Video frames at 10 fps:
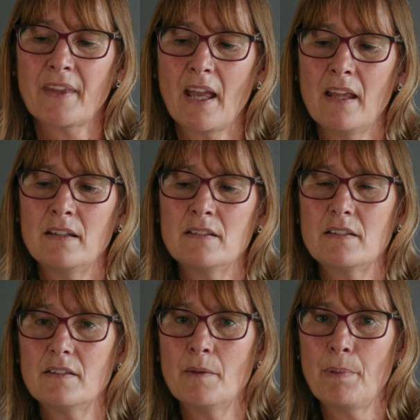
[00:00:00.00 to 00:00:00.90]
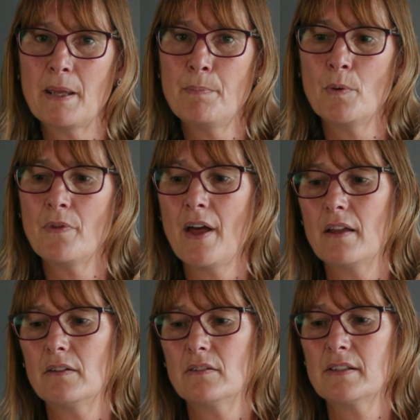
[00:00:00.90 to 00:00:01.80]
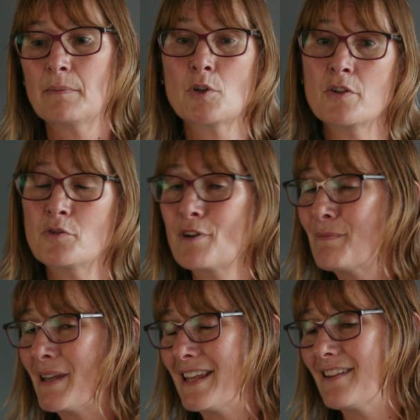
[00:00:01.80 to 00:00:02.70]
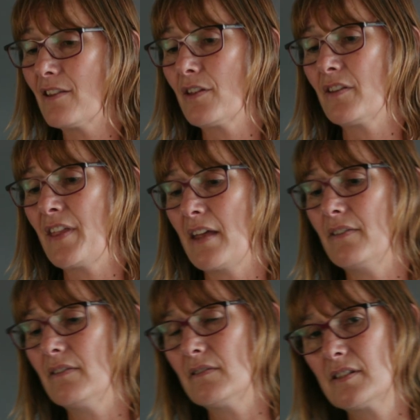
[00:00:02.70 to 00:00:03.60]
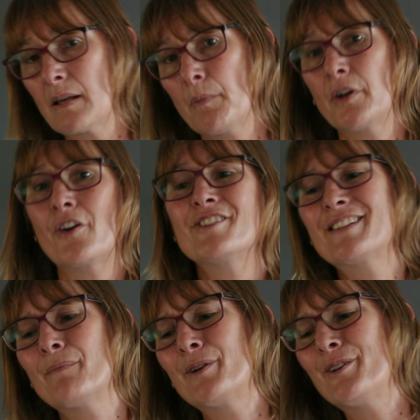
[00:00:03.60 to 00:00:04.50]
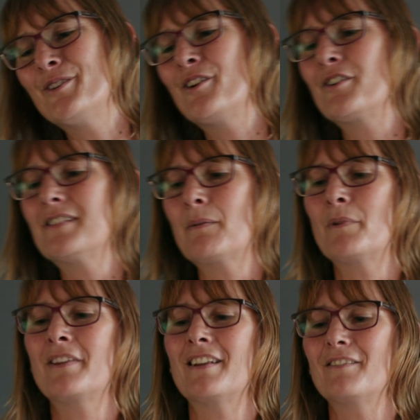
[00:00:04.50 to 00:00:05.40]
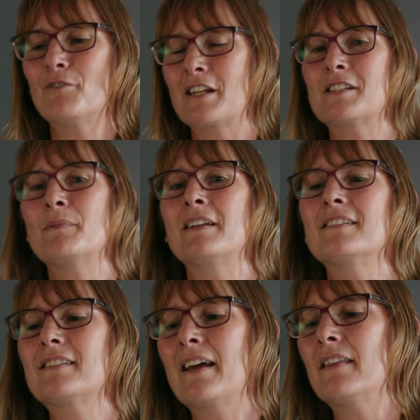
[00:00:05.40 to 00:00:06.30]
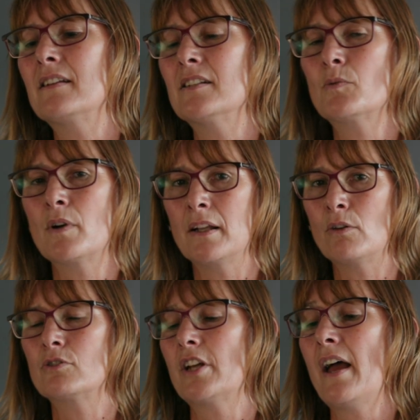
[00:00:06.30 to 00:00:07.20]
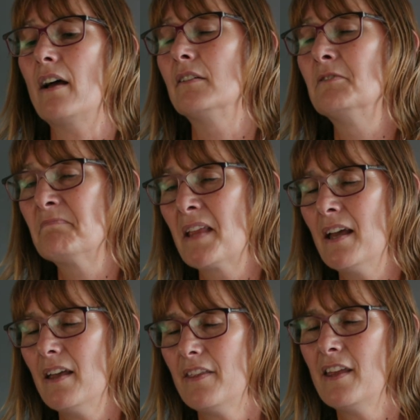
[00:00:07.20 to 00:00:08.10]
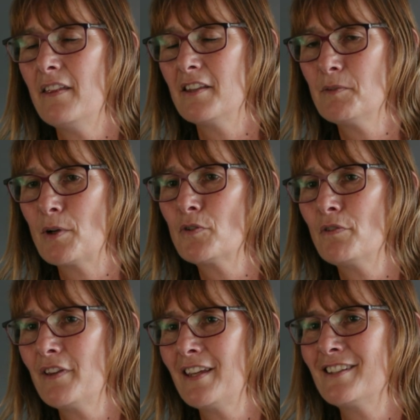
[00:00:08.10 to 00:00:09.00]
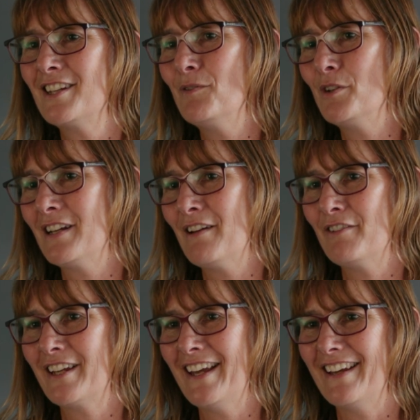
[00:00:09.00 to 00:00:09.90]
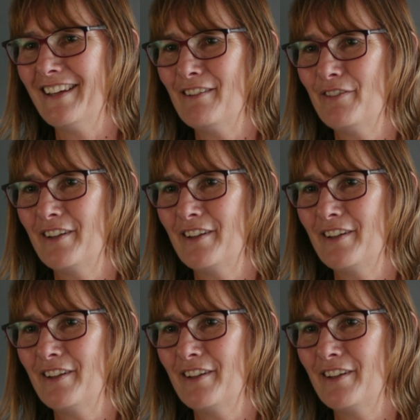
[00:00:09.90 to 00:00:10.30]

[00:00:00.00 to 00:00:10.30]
and the people that sometimes ring me, that someone knows someone who knows someone that rings me to say they just want a little chat. They're the special things you wouldn't ever get if